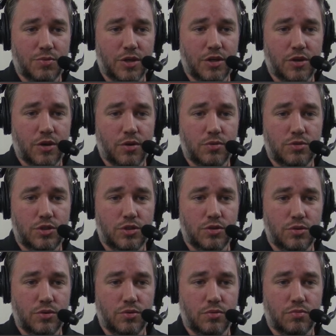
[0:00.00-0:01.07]
we go
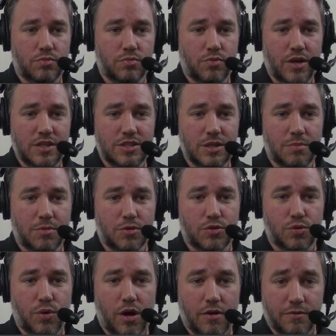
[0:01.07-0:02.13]
to race number
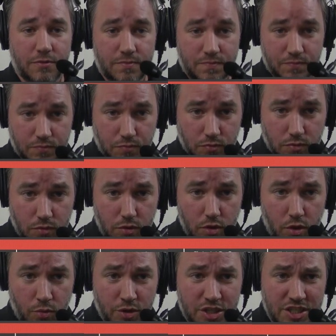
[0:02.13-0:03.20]
12,
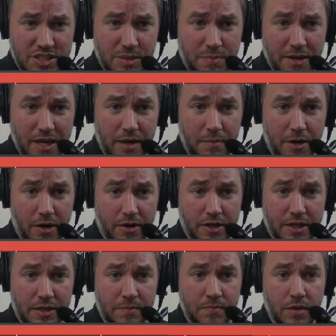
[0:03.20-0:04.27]
which is the Pan
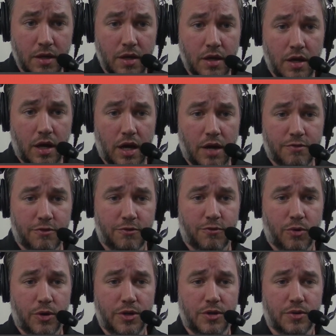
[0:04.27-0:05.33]
American for
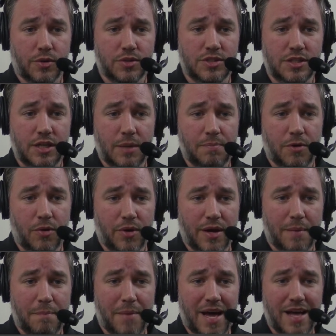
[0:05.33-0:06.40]
4-year-olds and up, going 1.5
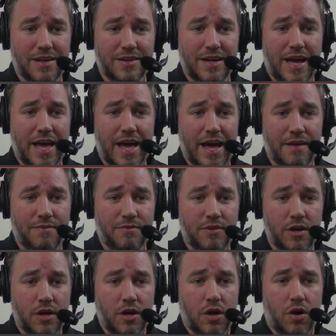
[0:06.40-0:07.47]
miles
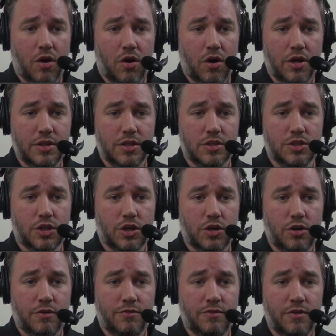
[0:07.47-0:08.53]
on the
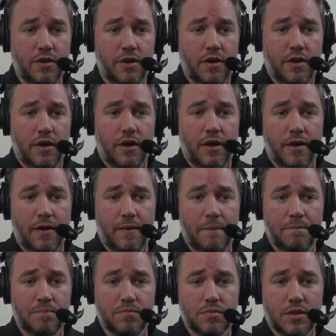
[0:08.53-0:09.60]
turf.
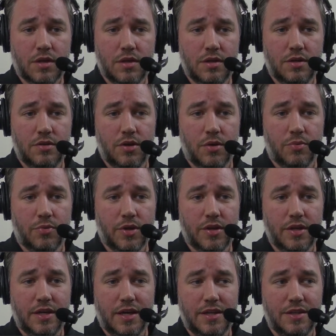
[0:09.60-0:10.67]

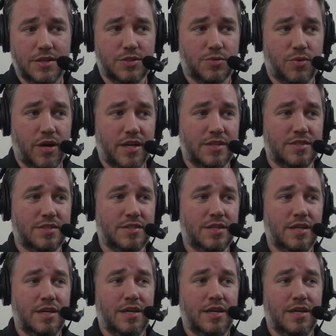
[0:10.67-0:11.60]
Really in this race,